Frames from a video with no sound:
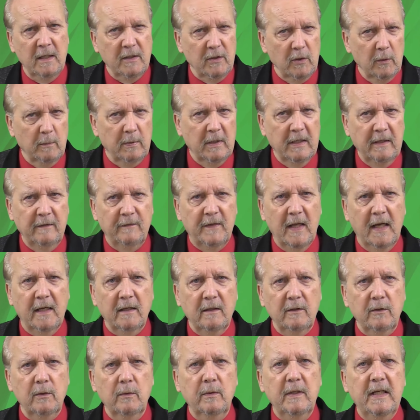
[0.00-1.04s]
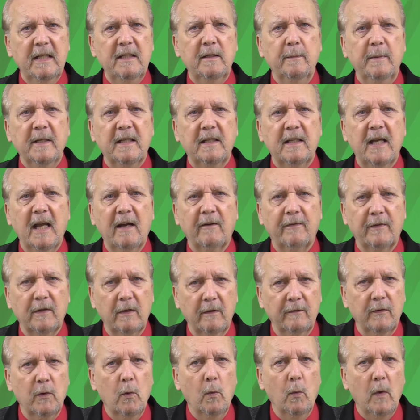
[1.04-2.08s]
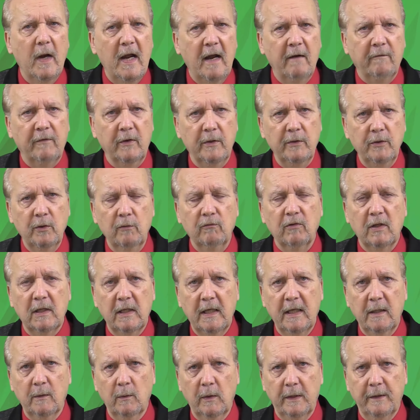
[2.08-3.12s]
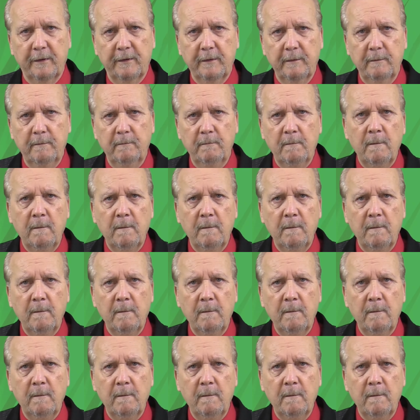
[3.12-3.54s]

You believe that you need to be careful of whoever you relate with.